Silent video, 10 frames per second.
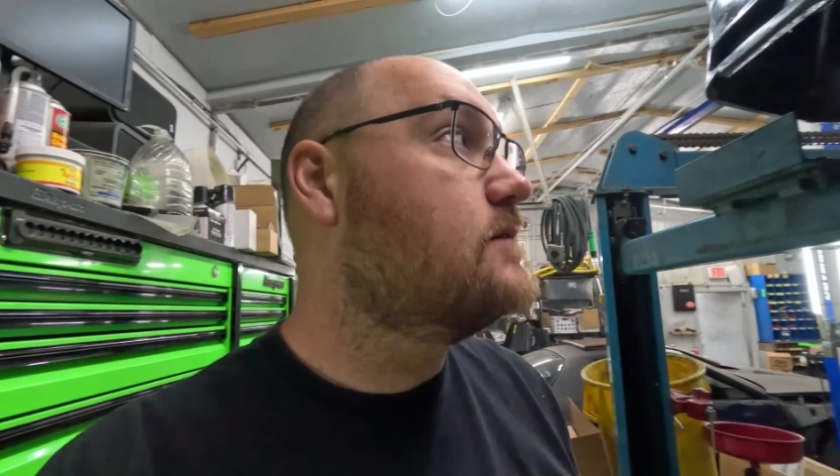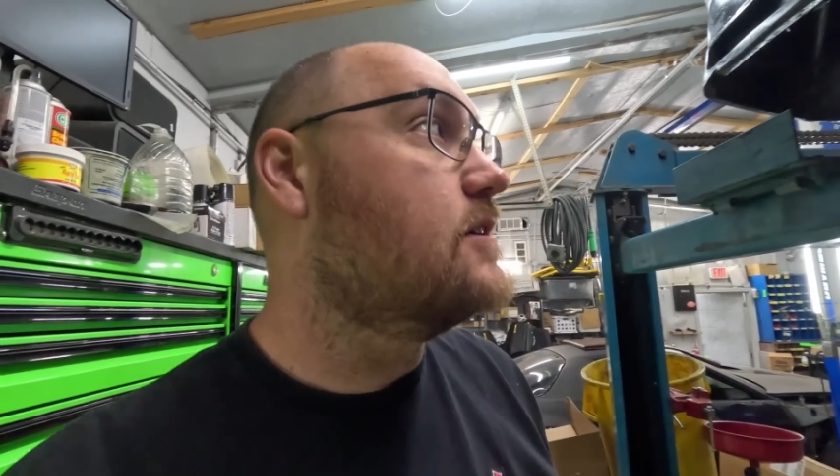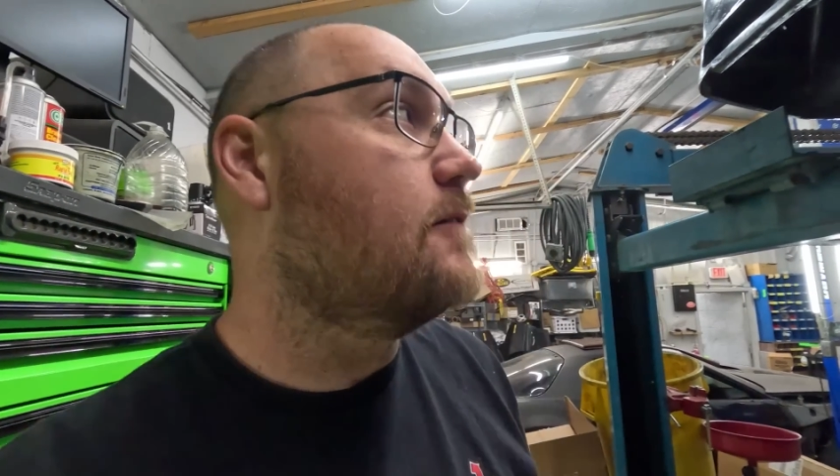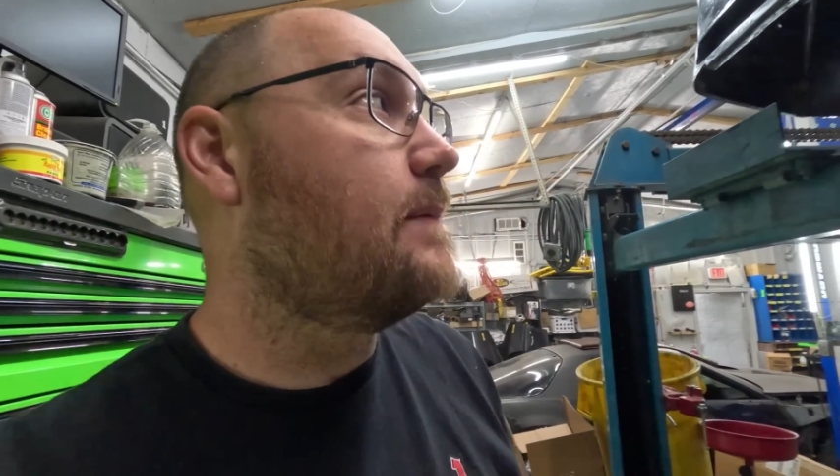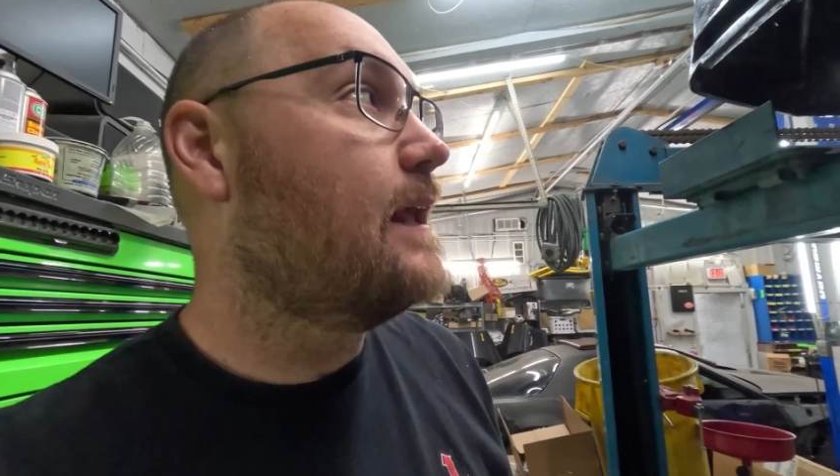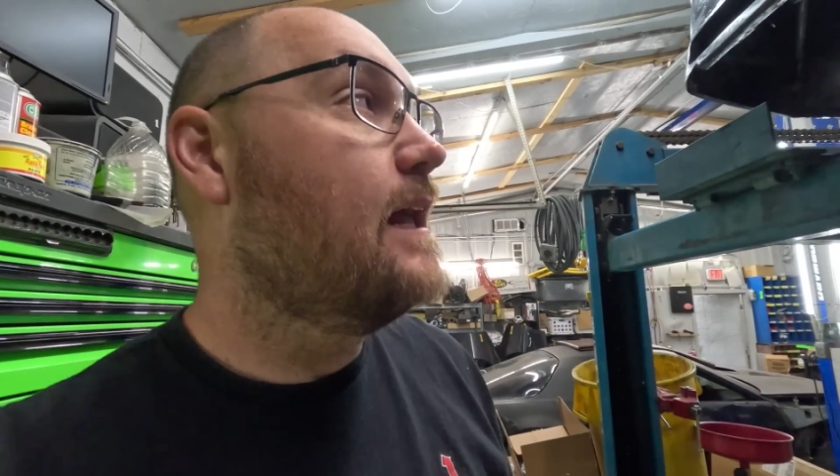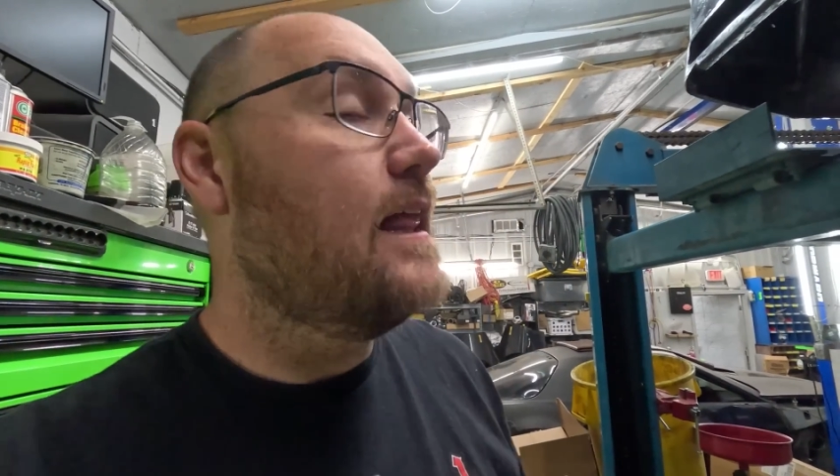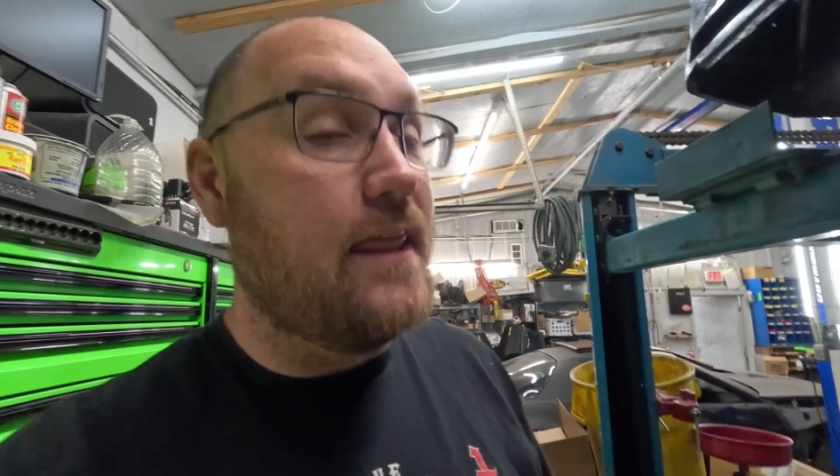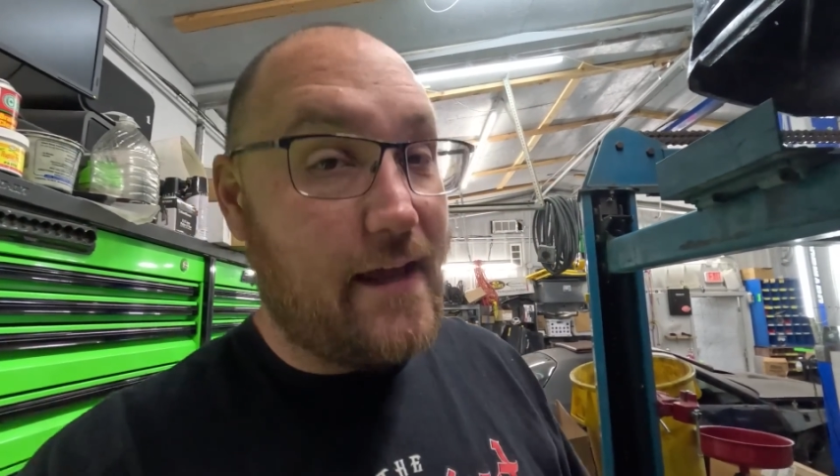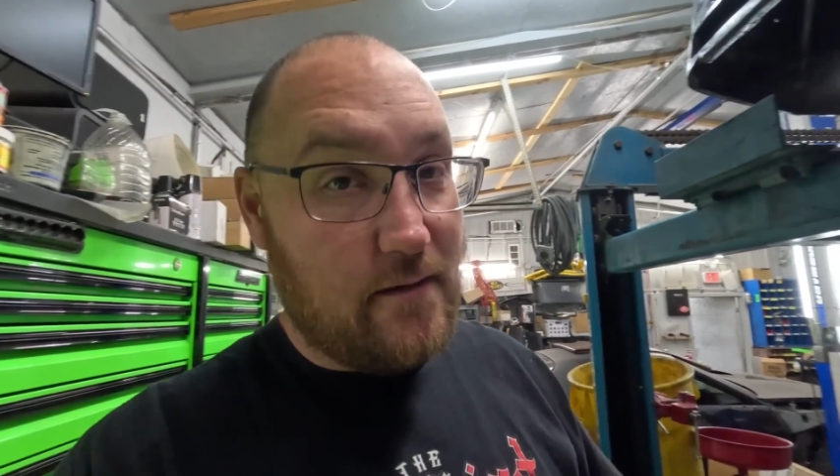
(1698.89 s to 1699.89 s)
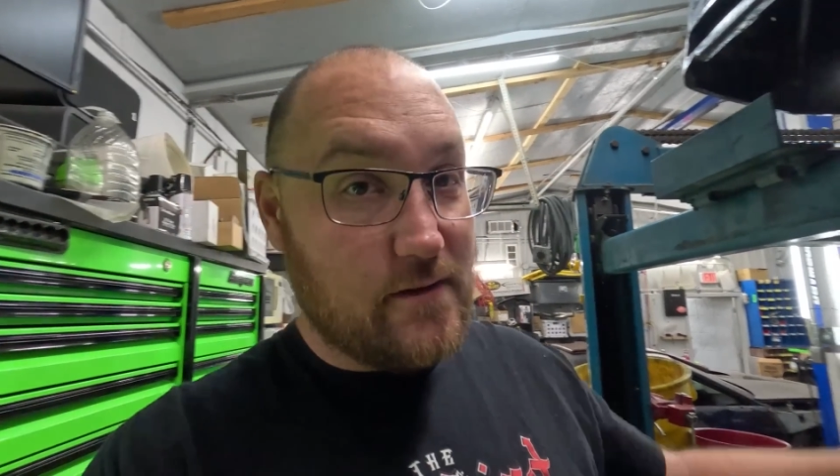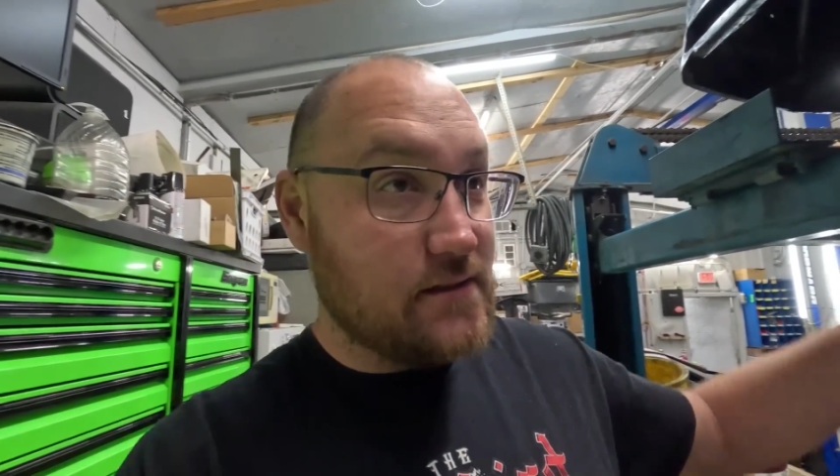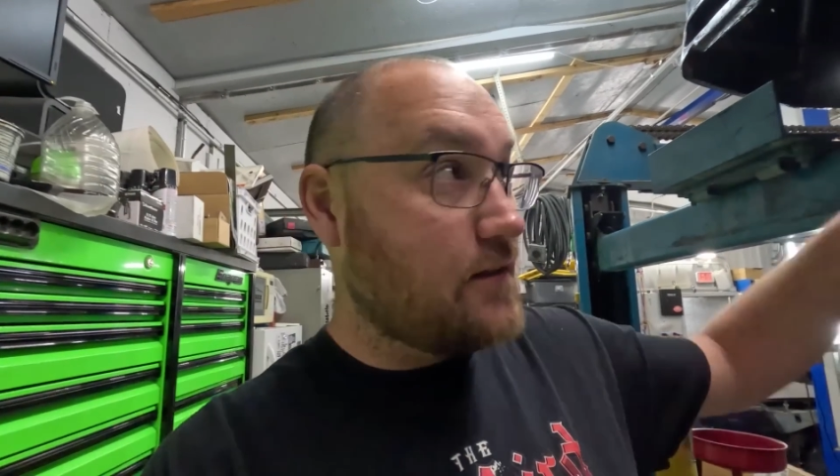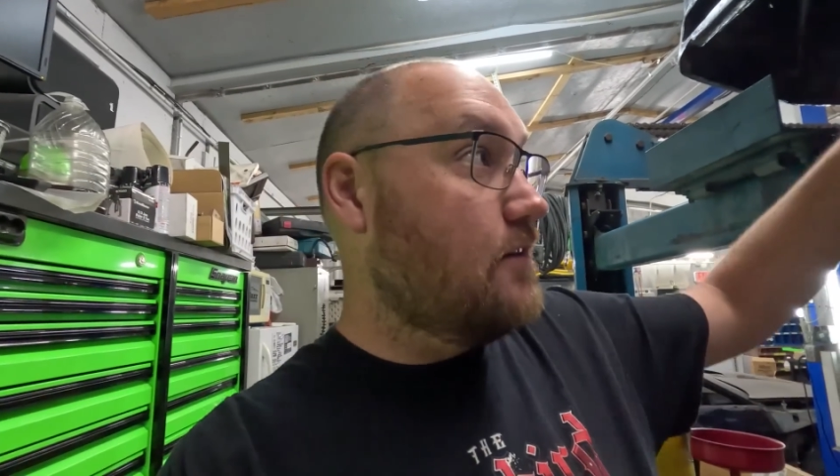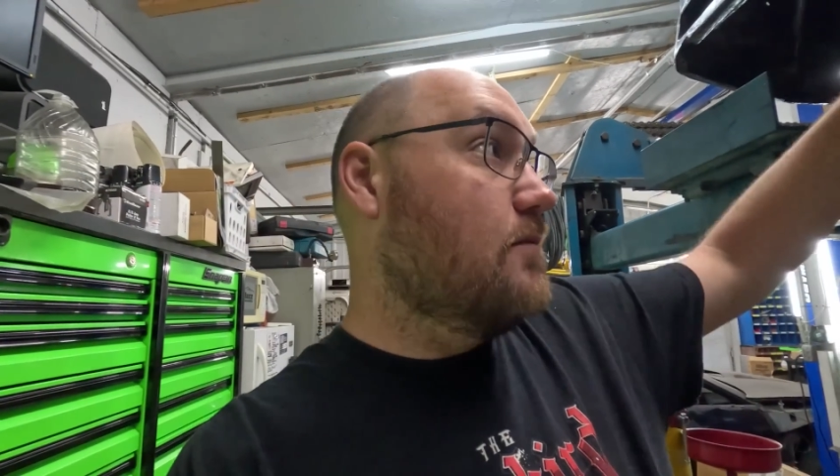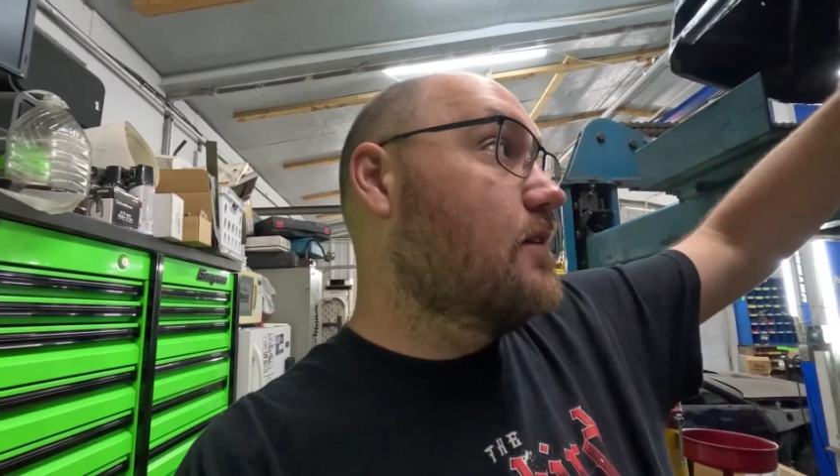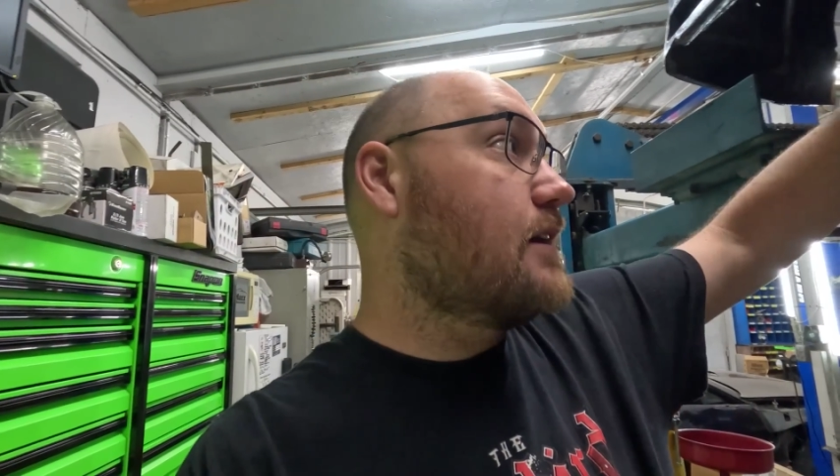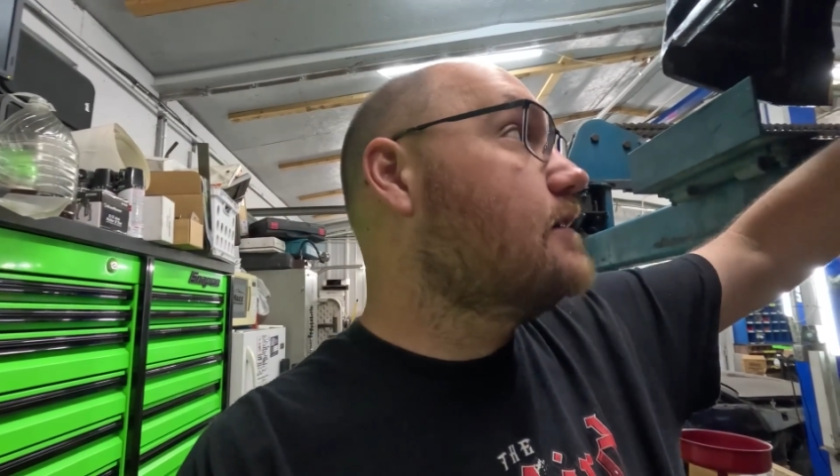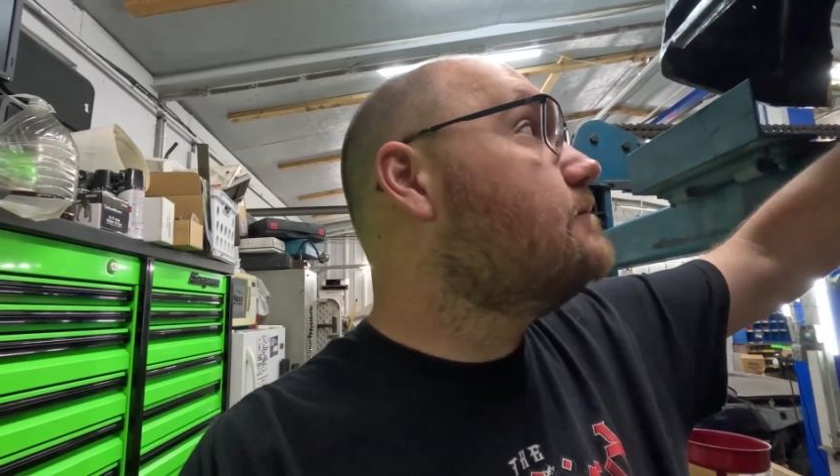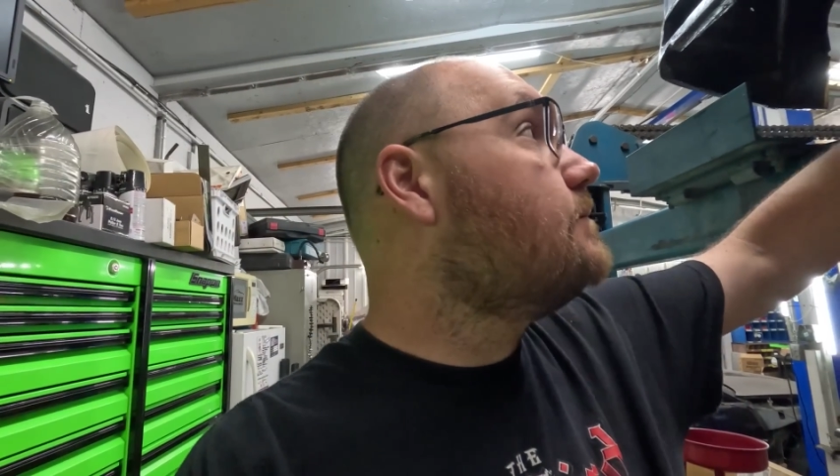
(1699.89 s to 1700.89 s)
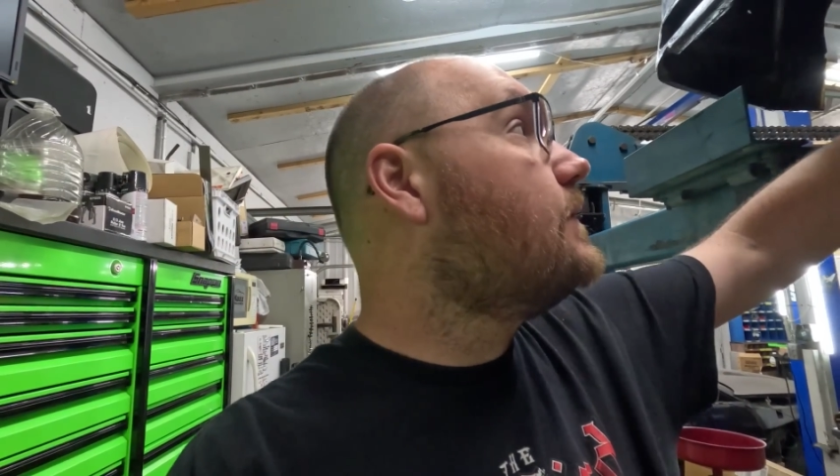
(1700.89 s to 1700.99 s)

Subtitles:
So that wasn't going to work.